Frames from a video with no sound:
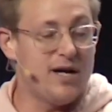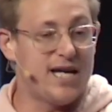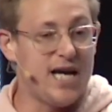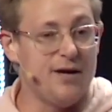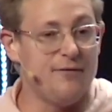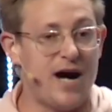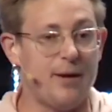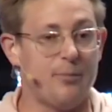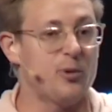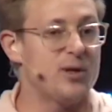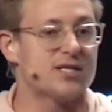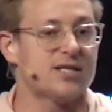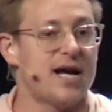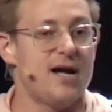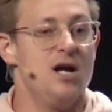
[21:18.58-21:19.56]
give up.
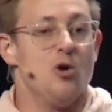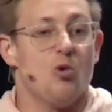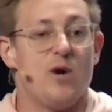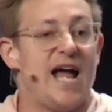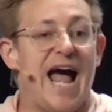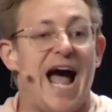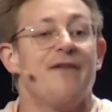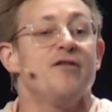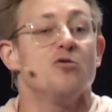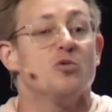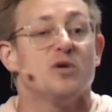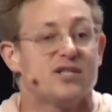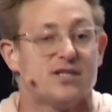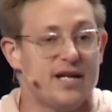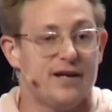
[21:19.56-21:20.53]
We'd say, We haven't
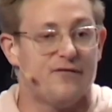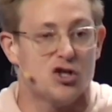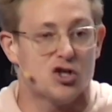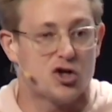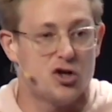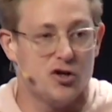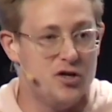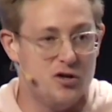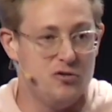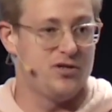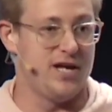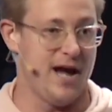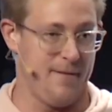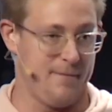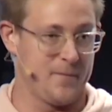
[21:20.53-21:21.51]
received this good
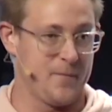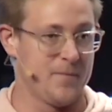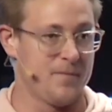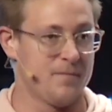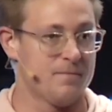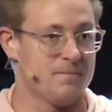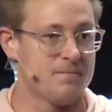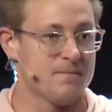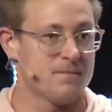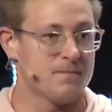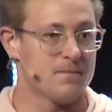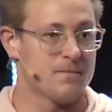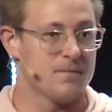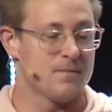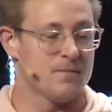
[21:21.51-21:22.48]
news yet.
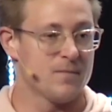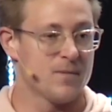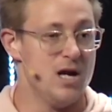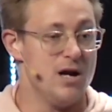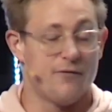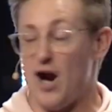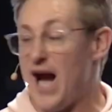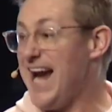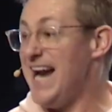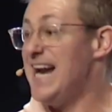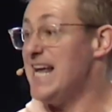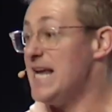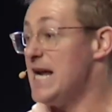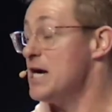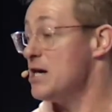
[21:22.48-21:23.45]
For 80
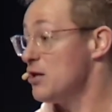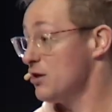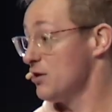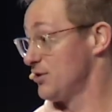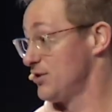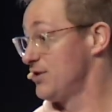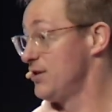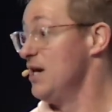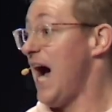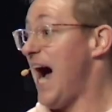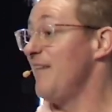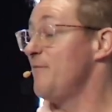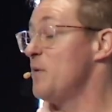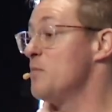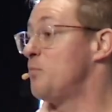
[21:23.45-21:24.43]
years,
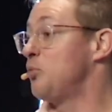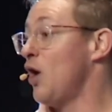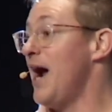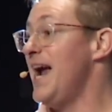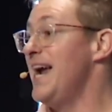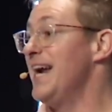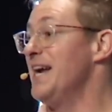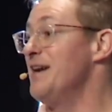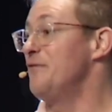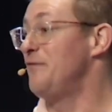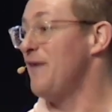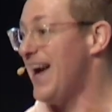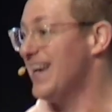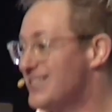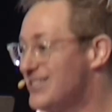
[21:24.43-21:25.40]
I've been praying and
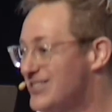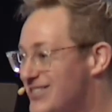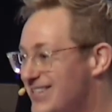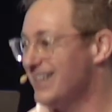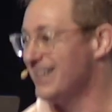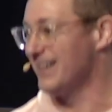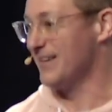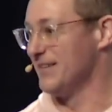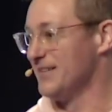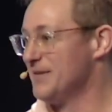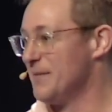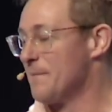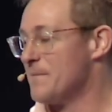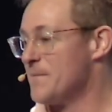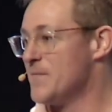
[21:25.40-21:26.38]
fasting,
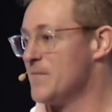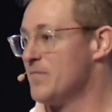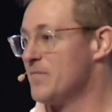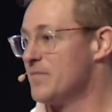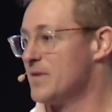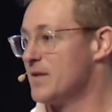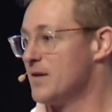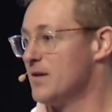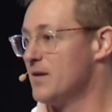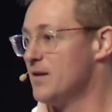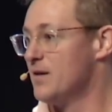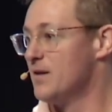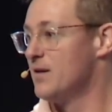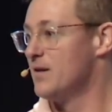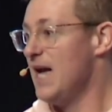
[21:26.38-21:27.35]

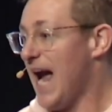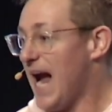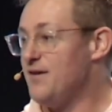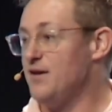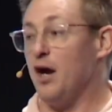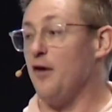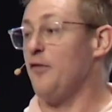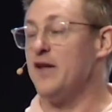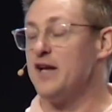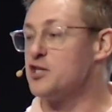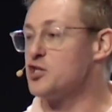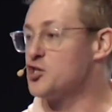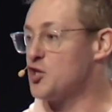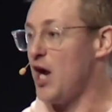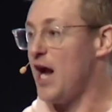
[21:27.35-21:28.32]
and
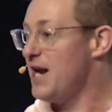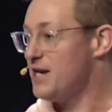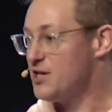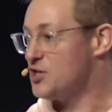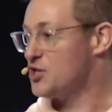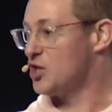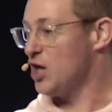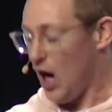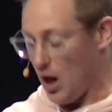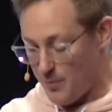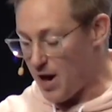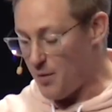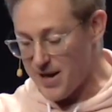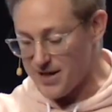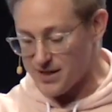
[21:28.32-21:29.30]
nothing's changed about my